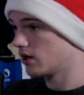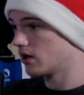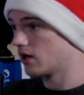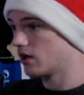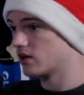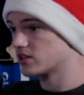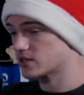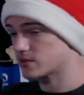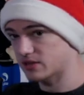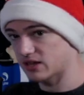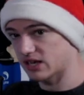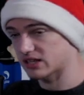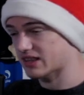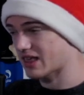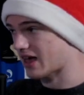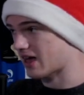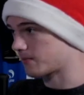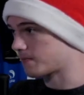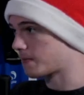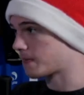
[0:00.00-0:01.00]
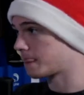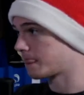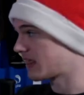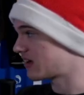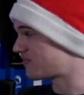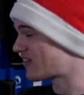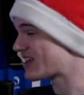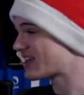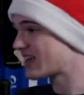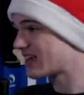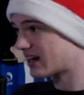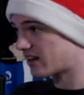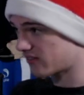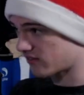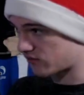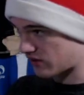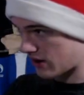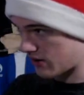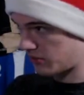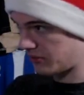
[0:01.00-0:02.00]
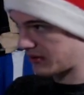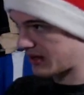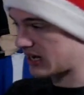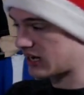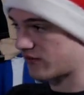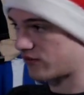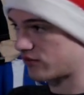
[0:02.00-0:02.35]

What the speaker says: something like that. If they can get on the favorable end of a